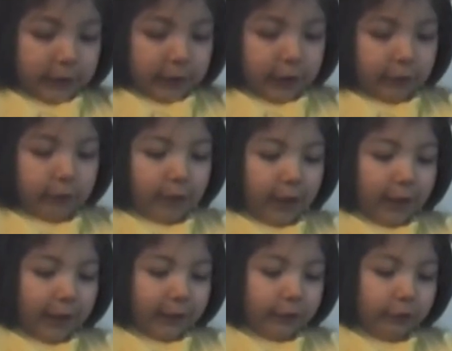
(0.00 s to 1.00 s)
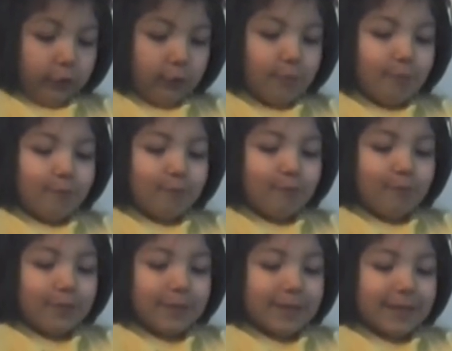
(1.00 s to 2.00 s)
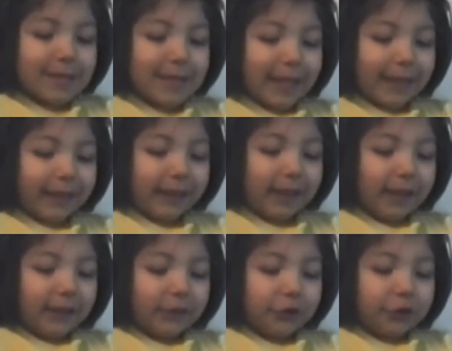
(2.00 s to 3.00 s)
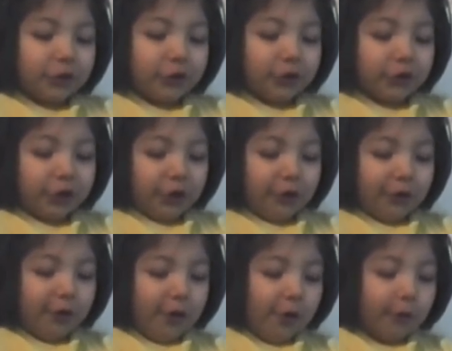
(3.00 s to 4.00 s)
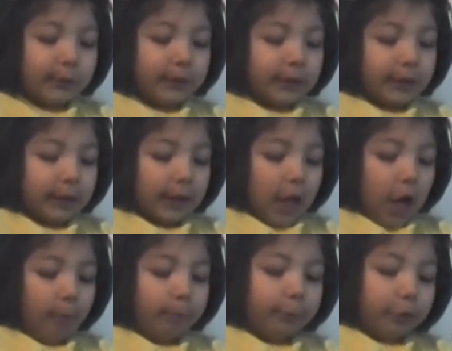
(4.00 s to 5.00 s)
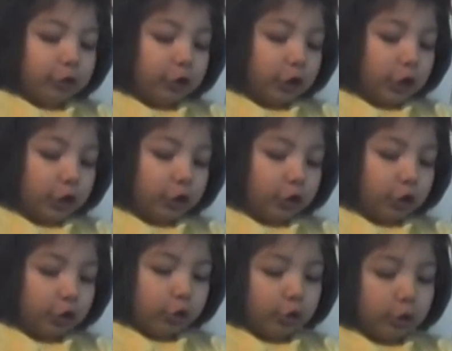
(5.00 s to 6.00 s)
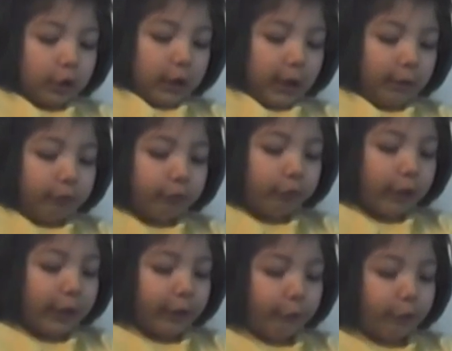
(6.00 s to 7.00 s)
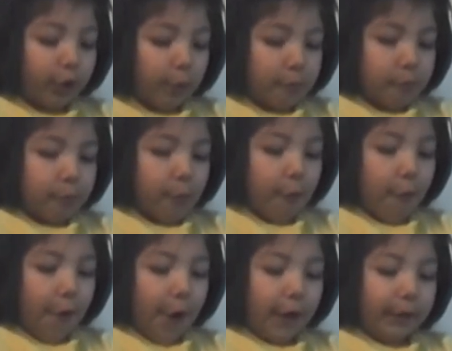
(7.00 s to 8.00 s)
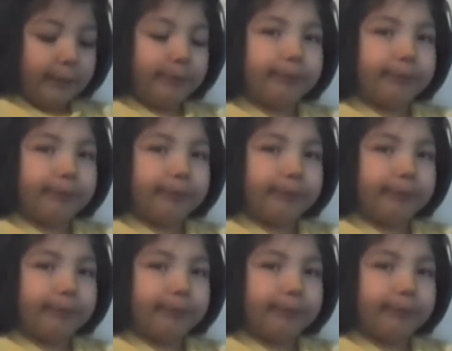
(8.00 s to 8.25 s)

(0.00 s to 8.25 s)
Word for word: Cinderella, can you get sisters the clothes? Help your sisters to get ready for the ball.